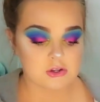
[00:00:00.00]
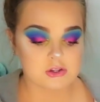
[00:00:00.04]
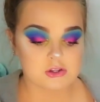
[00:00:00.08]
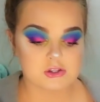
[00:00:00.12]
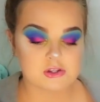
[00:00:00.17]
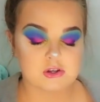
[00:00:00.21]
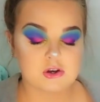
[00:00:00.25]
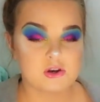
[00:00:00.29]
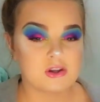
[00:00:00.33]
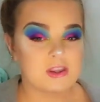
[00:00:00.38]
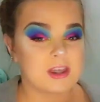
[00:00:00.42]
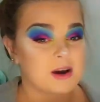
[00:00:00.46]

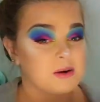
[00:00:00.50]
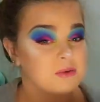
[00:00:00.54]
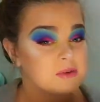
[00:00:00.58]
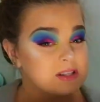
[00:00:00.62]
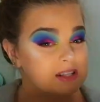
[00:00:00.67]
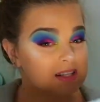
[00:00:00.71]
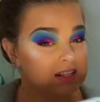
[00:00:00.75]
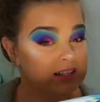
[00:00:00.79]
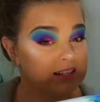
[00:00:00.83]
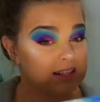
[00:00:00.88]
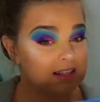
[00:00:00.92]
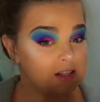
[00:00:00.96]
So that
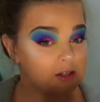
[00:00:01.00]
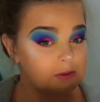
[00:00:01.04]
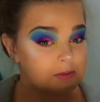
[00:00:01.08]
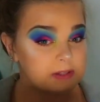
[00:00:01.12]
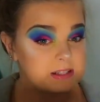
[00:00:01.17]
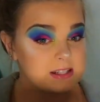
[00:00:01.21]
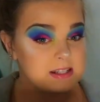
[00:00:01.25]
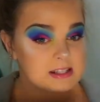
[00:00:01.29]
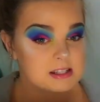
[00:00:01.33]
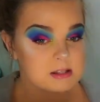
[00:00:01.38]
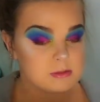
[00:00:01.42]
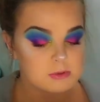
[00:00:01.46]
was a little
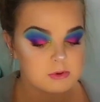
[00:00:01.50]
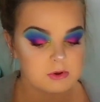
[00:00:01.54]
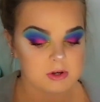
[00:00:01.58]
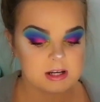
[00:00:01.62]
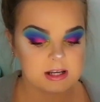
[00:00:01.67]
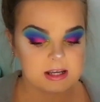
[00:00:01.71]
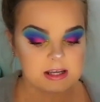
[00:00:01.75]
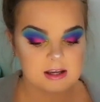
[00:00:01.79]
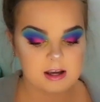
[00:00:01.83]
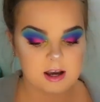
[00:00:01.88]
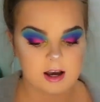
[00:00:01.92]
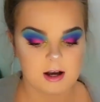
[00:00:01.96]
bit
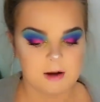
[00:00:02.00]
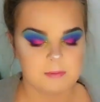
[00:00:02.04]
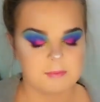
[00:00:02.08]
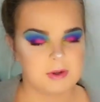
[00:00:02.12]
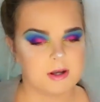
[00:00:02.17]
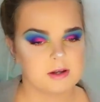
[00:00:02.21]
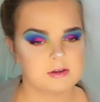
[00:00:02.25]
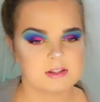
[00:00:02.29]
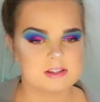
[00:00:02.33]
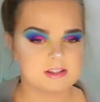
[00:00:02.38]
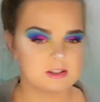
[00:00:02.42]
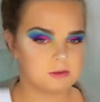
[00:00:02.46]
disappointing. Um,
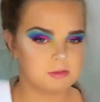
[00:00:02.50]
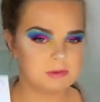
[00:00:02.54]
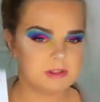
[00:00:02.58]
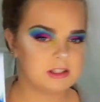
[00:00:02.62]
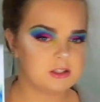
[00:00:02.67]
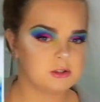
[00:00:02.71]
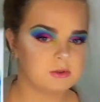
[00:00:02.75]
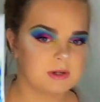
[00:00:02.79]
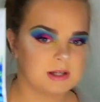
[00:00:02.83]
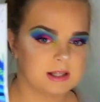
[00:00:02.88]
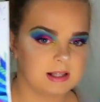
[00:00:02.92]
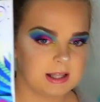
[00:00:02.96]
I'll still be
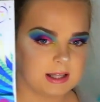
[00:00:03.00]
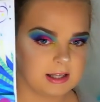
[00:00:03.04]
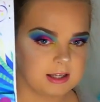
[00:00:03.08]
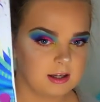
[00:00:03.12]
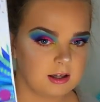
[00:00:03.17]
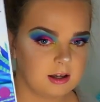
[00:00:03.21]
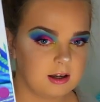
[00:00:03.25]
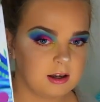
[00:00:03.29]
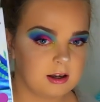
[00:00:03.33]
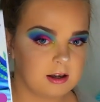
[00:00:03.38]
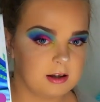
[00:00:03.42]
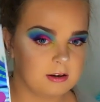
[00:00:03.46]
doing
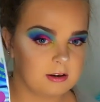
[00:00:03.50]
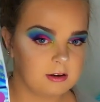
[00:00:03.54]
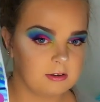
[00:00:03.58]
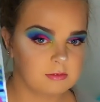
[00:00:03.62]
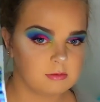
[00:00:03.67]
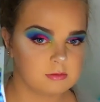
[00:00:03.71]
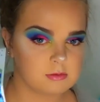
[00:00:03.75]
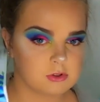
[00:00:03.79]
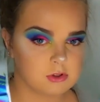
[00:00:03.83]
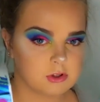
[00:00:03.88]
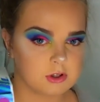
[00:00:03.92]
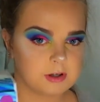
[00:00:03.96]
like a,
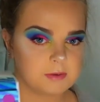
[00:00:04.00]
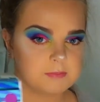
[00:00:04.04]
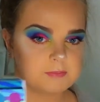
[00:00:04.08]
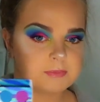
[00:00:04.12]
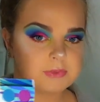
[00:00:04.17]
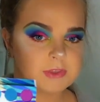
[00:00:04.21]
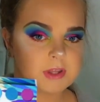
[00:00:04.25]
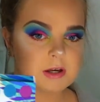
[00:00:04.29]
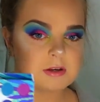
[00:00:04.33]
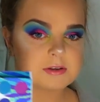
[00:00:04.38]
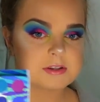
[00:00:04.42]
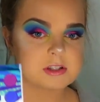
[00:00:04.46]
sorry,
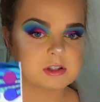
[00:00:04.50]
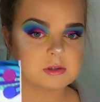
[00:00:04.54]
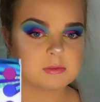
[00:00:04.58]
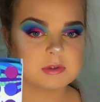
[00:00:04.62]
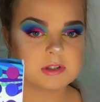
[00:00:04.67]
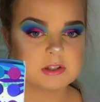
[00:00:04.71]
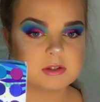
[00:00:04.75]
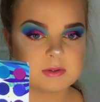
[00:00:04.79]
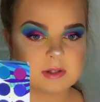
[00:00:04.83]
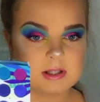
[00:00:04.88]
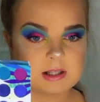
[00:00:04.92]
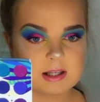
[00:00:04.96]
I'll still
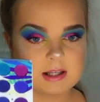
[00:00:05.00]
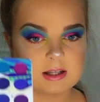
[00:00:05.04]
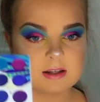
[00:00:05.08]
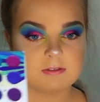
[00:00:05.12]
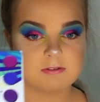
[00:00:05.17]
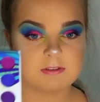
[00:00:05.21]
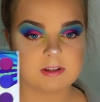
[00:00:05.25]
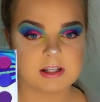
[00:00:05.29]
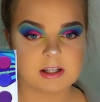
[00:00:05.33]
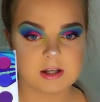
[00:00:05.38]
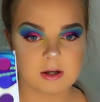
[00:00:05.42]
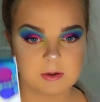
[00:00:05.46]
be doing like a
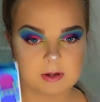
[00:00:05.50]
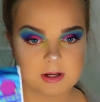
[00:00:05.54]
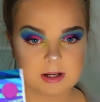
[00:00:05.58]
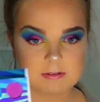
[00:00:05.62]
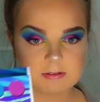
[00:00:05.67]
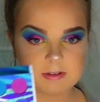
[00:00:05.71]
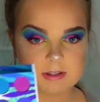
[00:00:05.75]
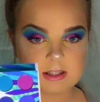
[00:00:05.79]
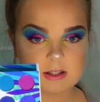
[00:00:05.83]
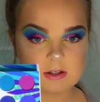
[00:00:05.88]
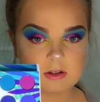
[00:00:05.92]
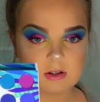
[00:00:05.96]
video and
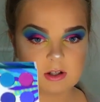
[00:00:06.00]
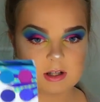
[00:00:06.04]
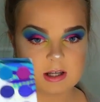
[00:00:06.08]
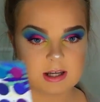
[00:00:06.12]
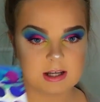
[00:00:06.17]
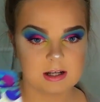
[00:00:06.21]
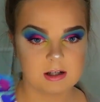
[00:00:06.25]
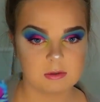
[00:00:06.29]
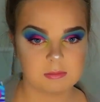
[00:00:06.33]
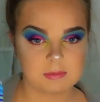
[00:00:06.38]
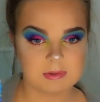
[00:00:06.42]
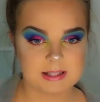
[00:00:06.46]
everything on it,
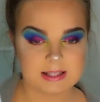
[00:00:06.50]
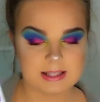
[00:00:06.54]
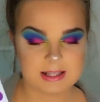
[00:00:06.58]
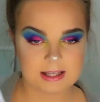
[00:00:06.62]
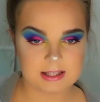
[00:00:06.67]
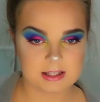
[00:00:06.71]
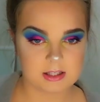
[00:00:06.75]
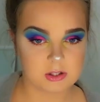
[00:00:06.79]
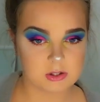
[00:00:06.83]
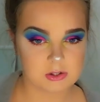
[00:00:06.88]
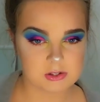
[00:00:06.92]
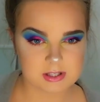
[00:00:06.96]
and I'll be
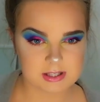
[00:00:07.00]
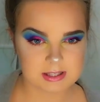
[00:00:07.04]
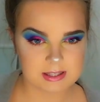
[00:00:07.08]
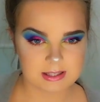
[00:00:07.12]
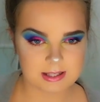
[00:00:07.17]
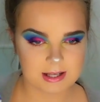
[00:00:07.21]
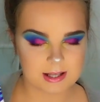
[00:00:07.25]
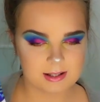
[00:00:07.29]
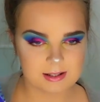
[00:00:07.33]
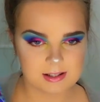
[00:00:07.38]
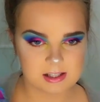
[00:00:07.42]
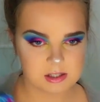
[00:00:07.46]
like using
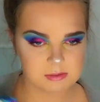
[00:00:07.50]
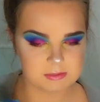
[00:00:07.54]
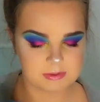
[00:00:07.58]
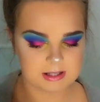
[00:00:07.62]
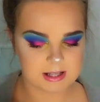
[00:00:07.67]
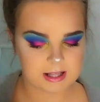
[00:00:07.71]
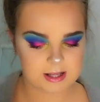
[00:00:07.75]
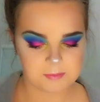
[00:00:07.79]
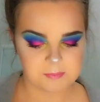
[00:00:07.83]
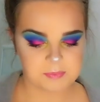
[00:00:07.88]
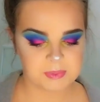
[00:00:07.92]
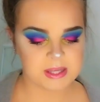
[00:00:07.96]
the colors, but
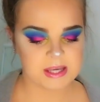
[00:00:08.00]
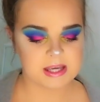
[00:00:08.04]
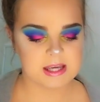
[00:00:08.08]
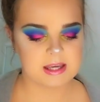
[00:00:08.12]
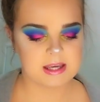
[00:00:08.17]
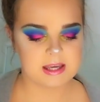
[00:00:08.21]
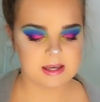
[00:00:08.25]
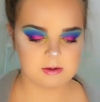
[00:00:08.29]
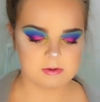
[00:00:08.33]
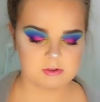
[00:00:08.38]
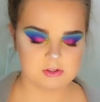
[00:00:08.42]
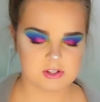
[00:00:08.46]
like
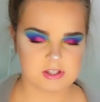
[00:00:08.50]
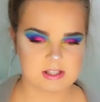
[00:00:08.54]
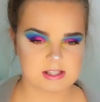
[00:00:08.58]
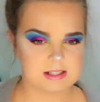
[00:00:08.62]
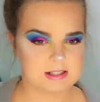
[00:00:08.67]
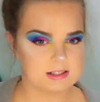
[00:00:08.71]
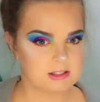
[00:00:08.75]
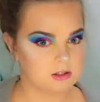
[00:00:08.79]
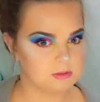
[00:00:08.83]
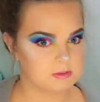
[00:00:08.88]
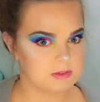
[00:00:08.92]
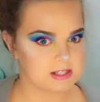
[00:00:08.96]
it was just
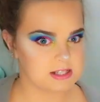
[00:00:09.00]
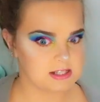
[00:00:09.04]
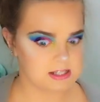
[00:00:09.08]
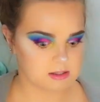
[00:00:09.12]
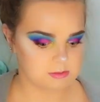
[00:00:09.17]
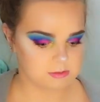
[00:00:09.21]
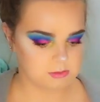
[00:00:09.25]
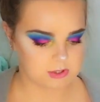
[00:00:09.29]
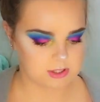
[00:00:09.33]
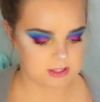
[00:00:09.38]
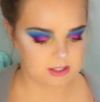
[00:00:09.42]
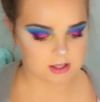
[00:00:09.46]
a little bit
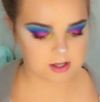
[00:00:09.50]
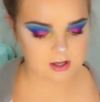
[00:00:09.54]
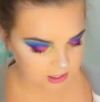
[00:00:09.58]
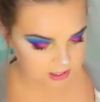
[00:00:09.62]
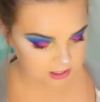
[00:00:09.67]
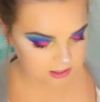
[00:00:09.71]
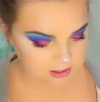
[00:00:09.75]
disappointing.